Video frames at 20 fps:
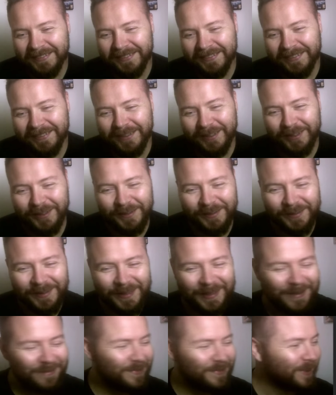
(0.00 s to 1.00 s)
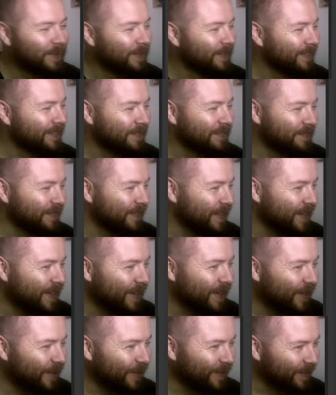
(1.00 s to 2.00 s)
Lurib. Oh
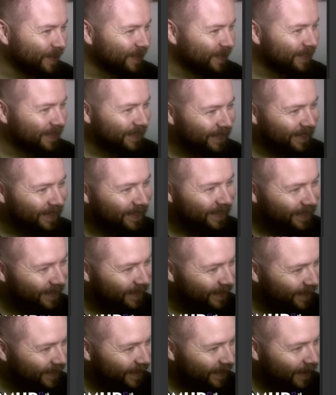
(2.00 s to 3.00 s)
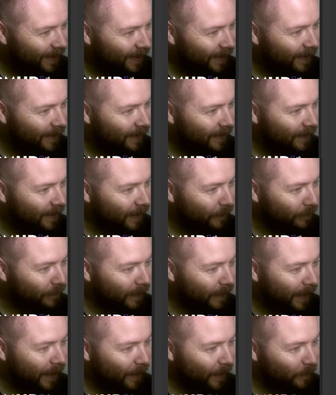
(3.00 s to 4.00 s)
no. I
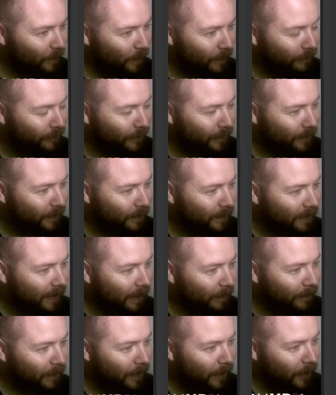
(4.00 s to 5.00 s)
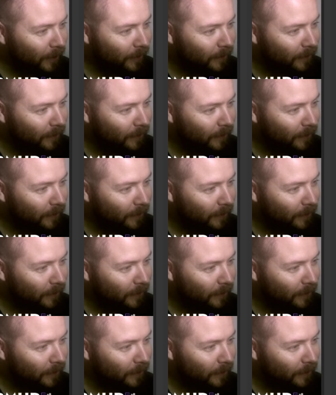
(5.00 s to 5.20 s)
flat out refuse. I'm not